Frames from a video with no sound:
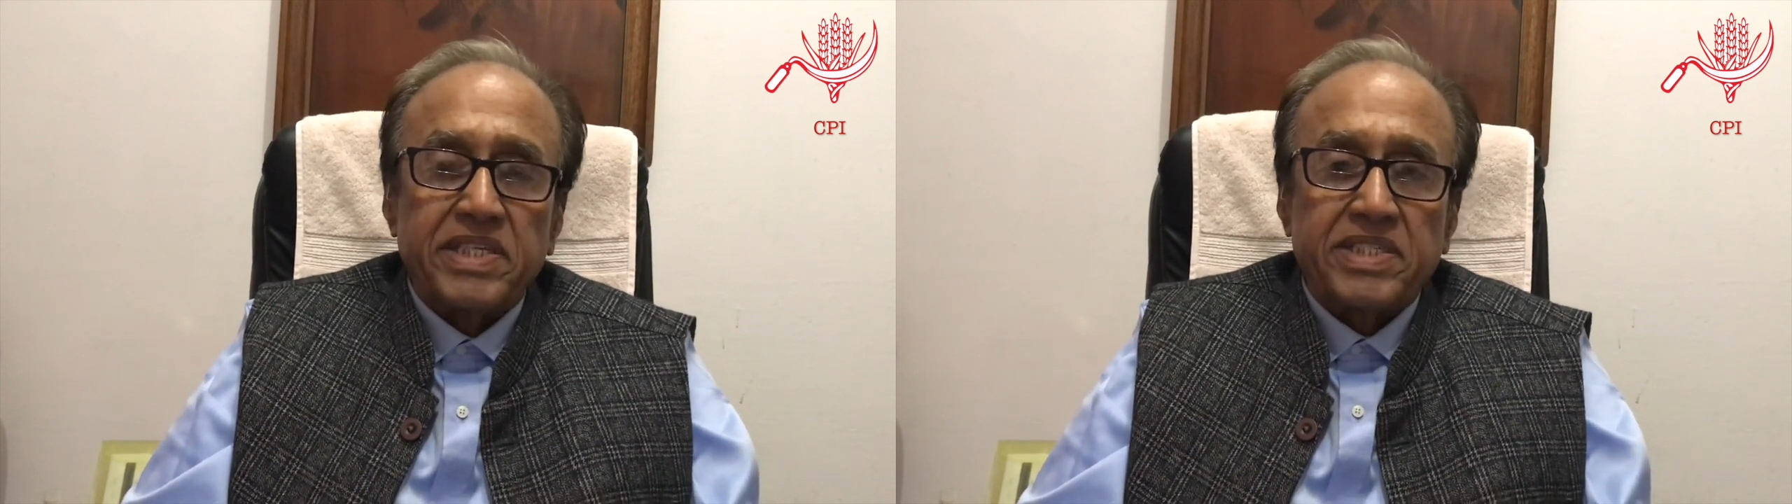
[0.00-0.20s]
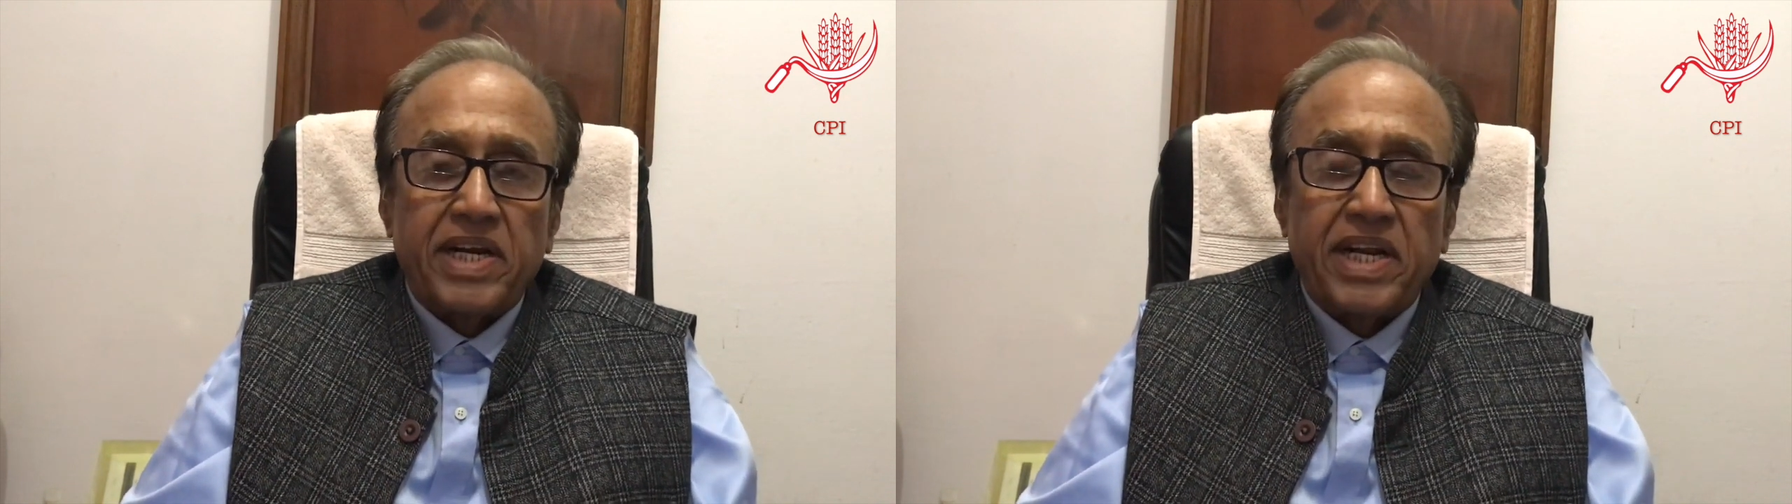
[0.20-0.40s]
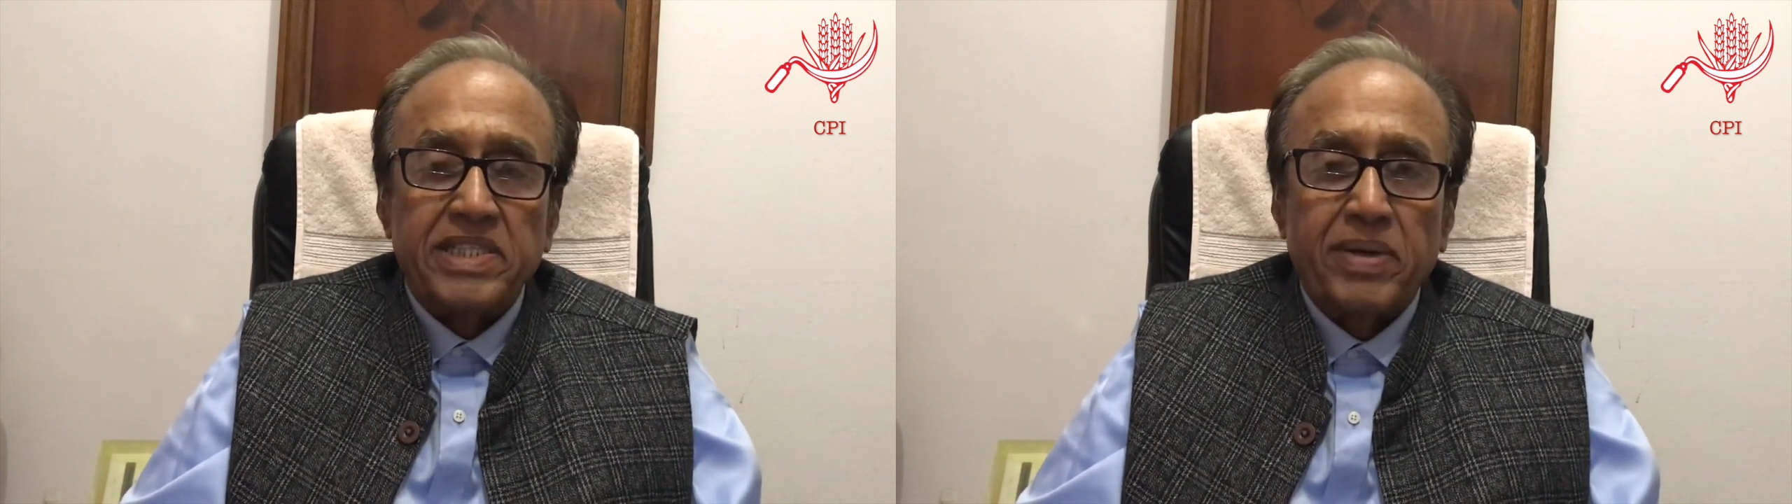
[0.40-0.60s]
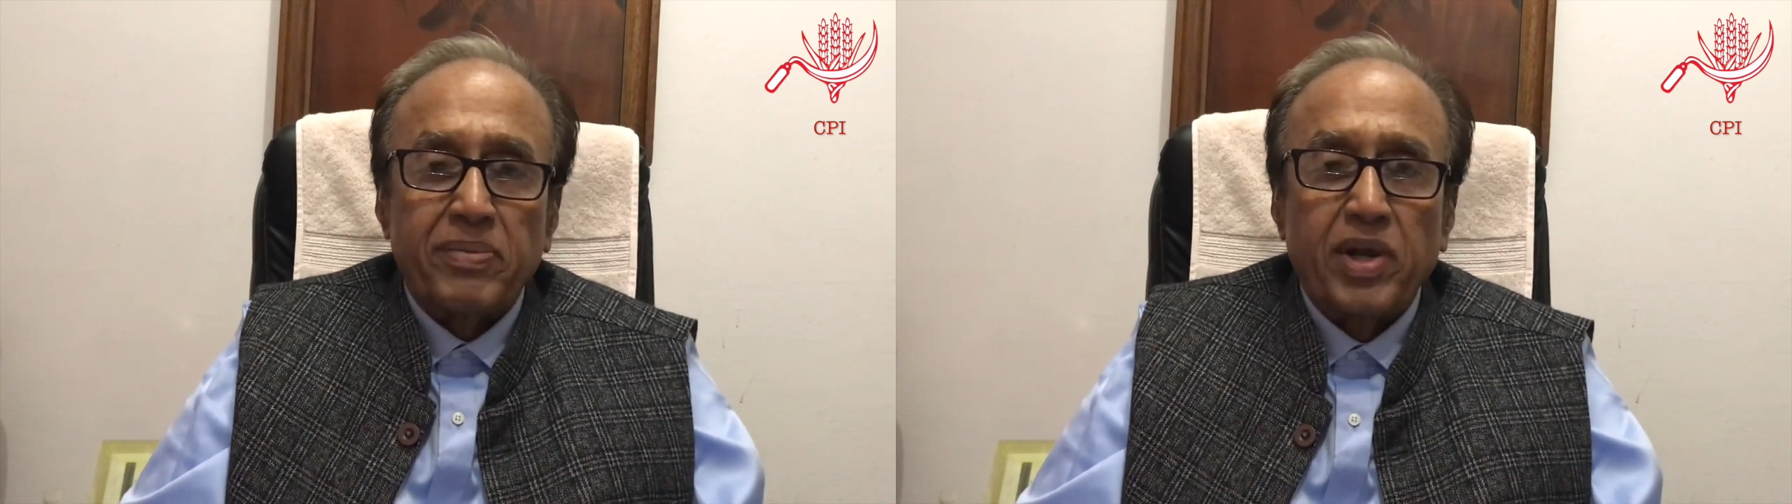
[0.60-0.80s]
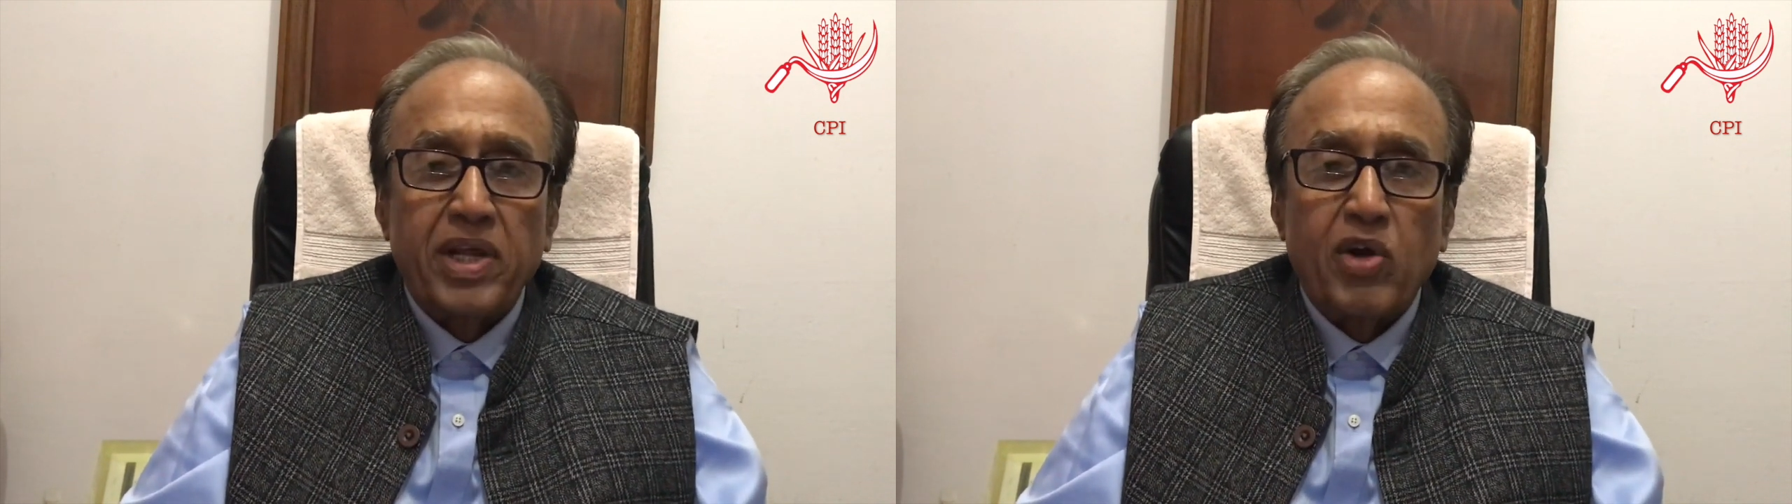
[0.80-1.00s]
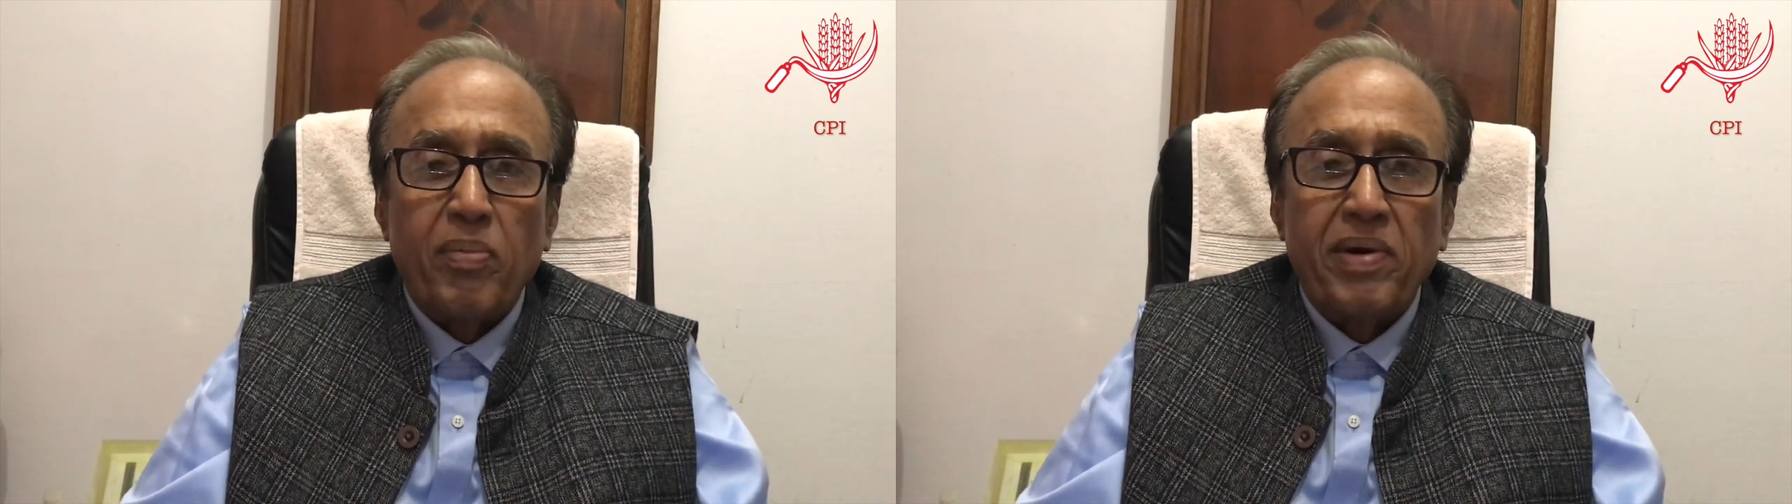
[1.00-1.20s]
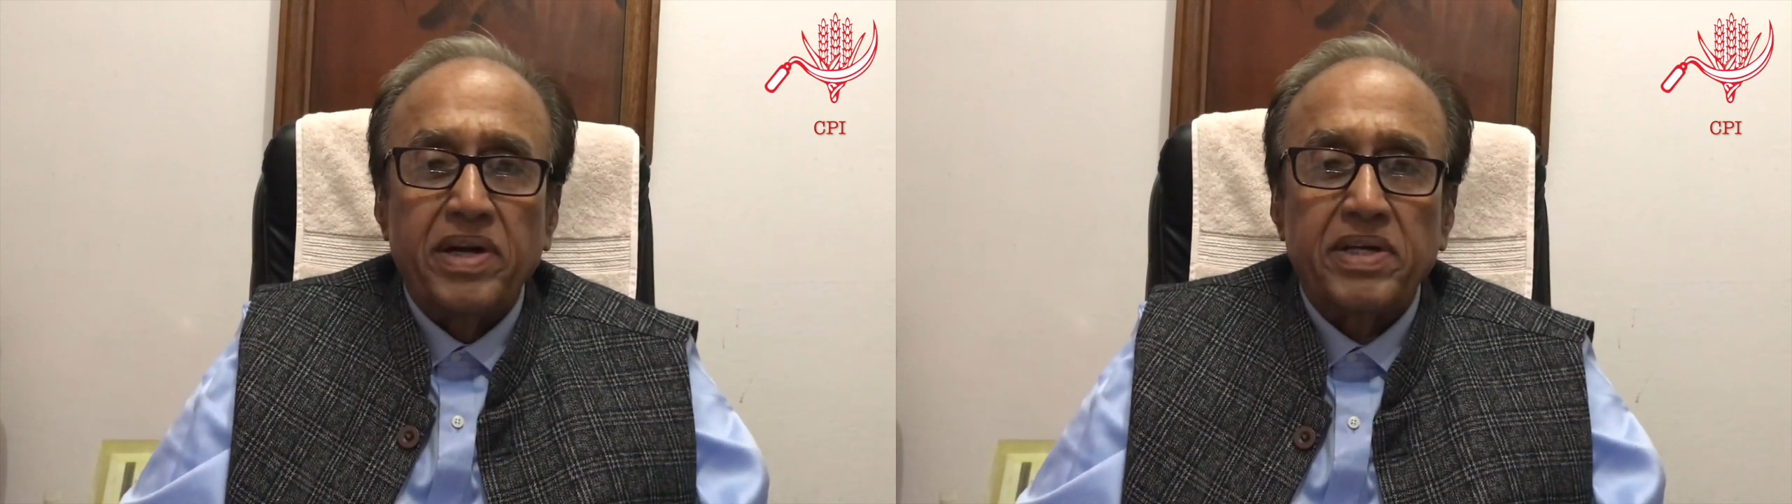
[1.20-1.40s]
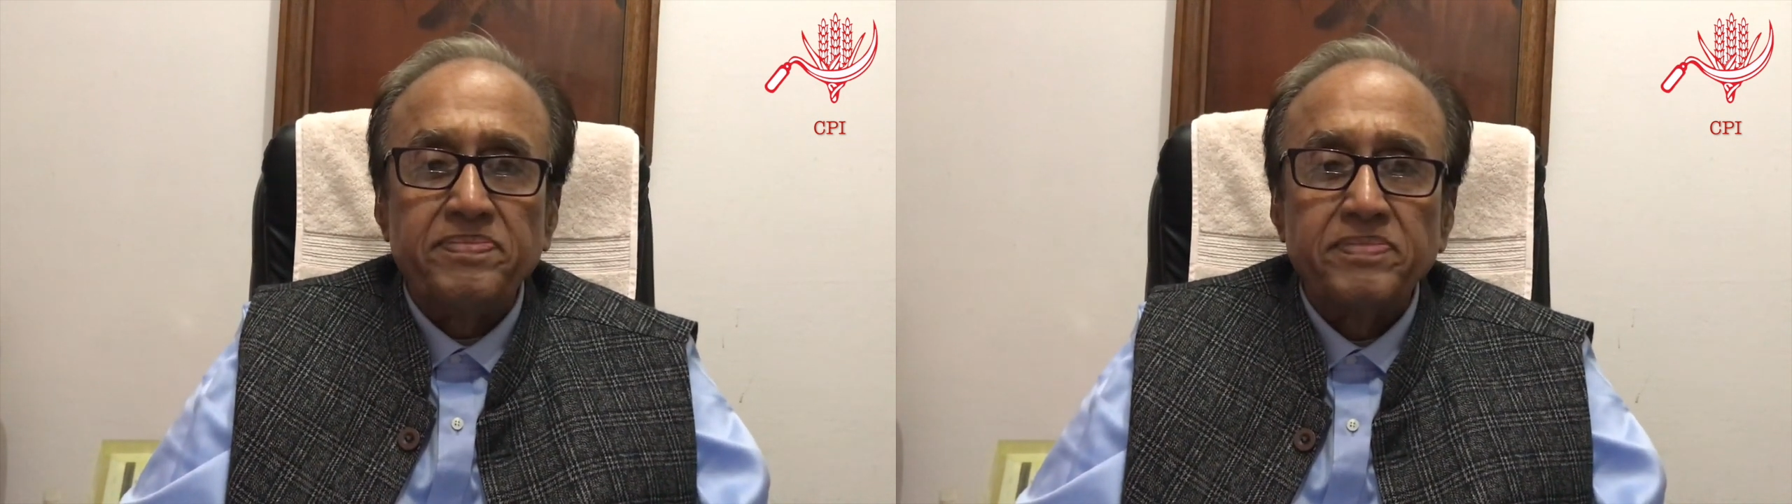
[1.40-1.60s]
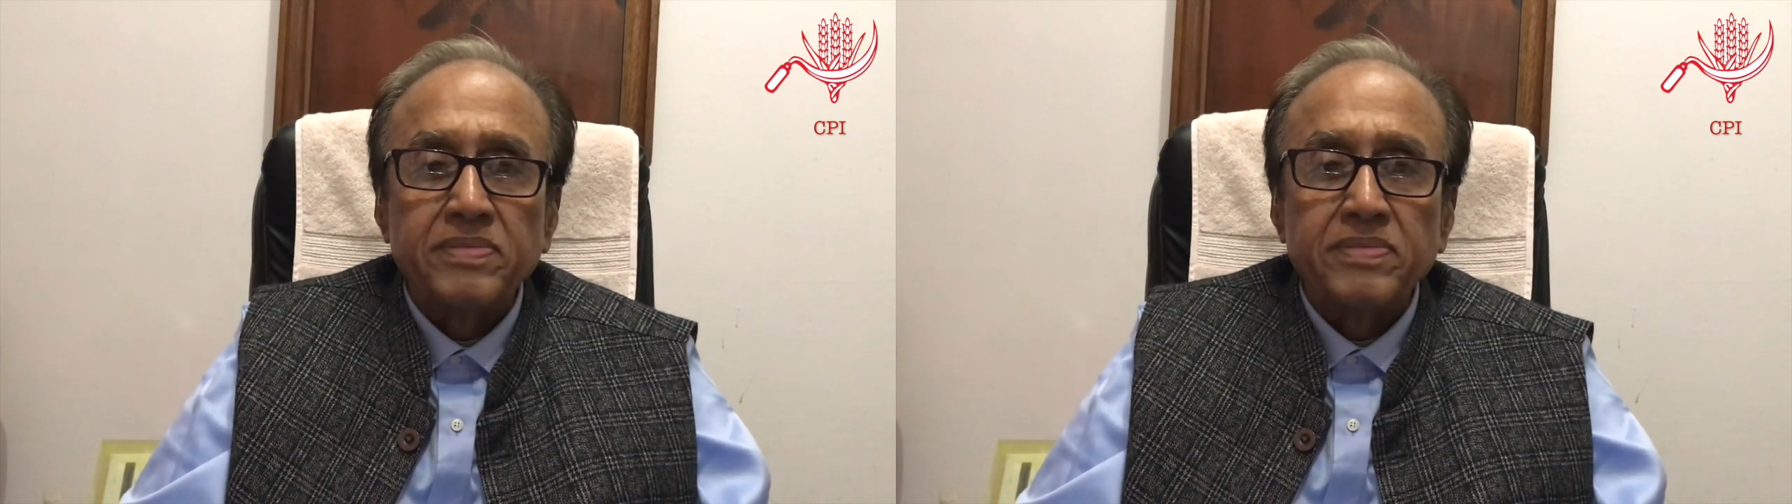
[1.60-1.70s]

is Narendra Modi government.